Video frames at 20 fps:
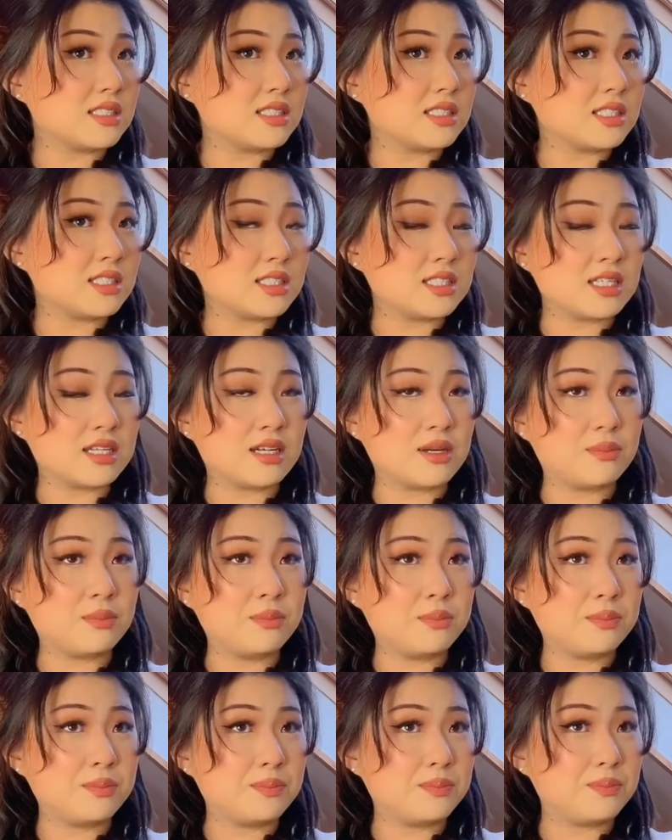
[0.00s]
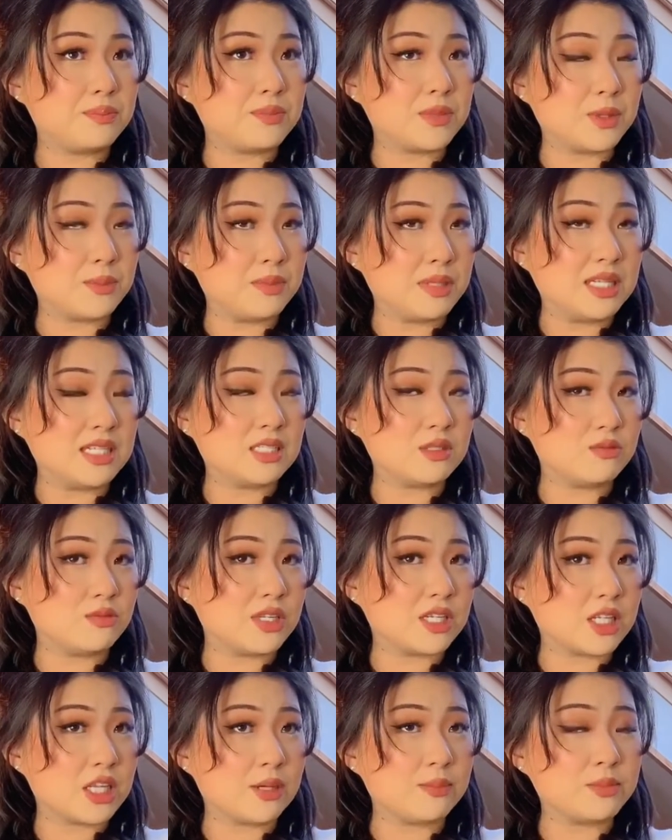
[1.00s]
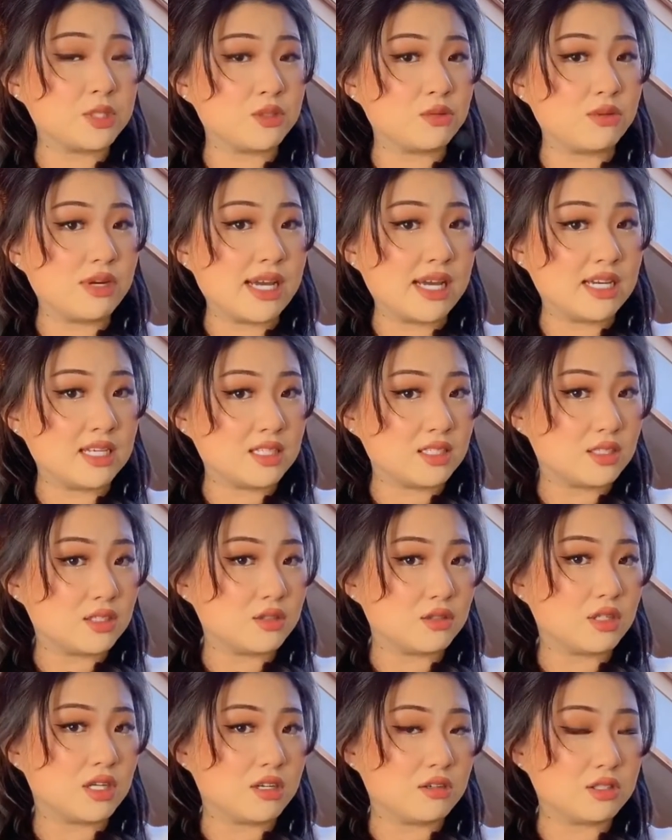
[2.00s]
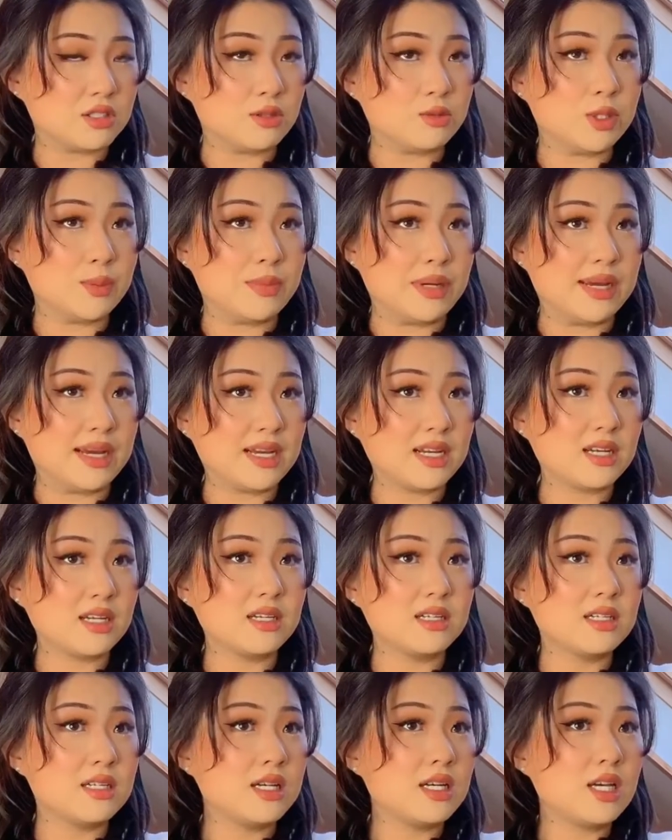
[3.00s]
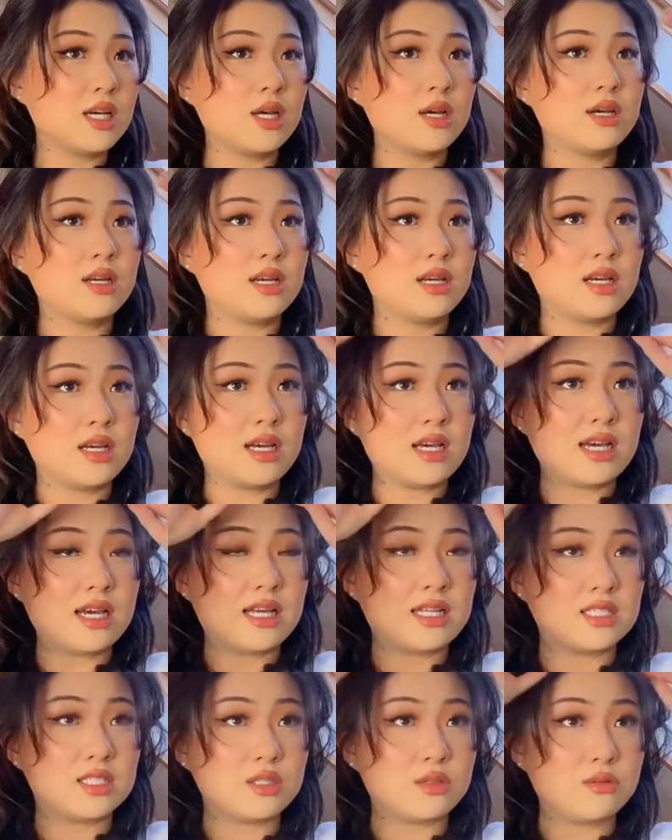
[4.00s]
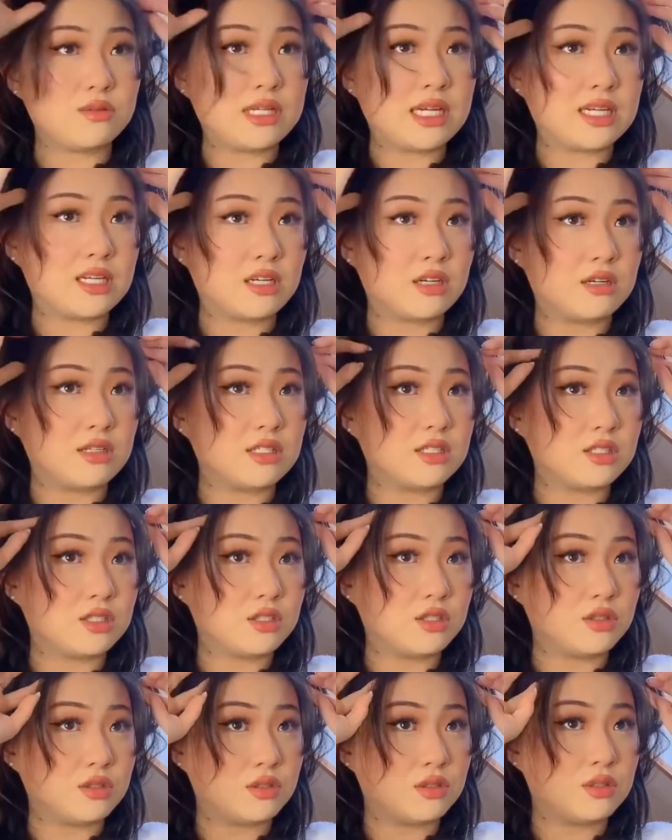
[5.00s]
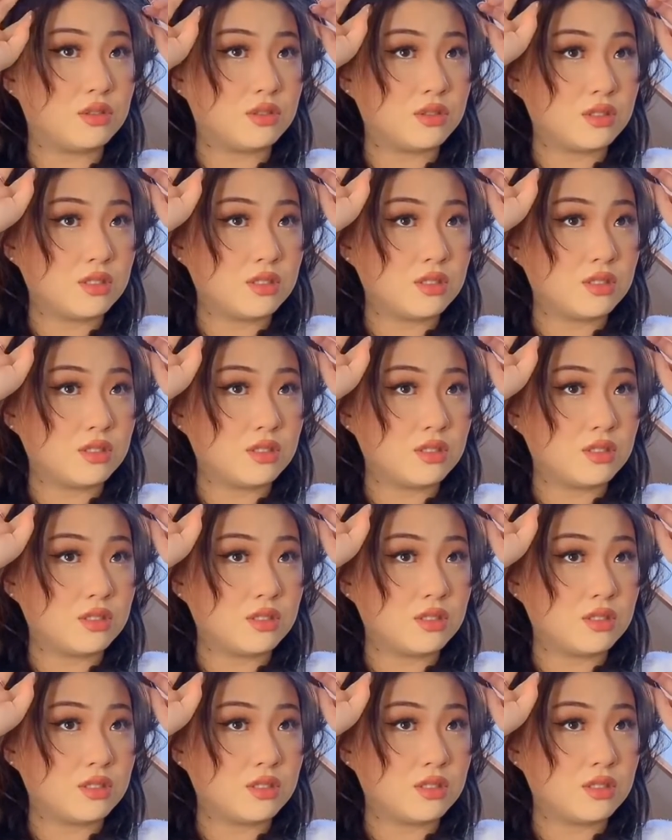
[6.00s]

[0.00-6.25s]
the piece we clipped away to go to the back, and we are going to